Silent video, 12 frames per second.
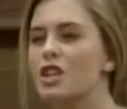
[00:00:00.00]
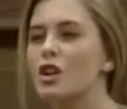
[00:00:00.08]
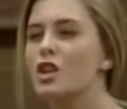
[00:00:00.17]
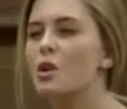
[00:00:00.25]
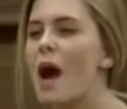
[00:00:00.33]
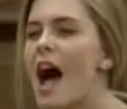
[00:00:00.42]

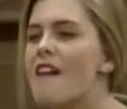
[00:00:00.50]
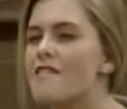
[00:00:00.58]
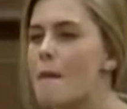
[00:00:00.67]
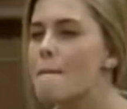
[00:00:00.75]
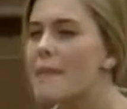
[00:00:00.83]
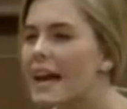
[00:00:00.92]
where it ran
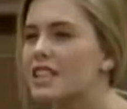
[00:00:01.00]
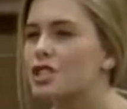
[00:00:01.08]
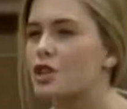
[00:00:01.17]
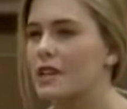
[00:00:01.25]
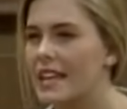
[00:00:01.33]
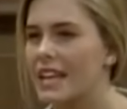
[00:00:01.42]

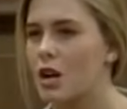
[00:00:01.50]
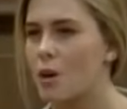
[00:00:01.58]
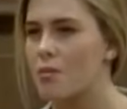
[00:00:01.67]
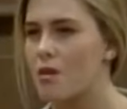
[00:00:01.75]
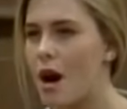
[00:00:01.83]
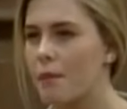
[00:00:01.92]
successfully from
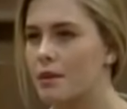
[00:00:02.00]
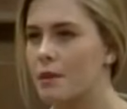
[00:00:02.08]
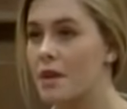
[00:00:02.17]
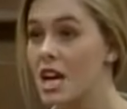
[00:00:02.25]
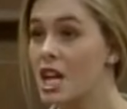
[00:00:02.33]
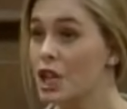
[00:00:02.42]

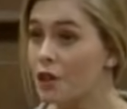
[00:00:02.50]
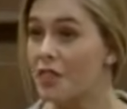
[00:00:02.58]
1987 to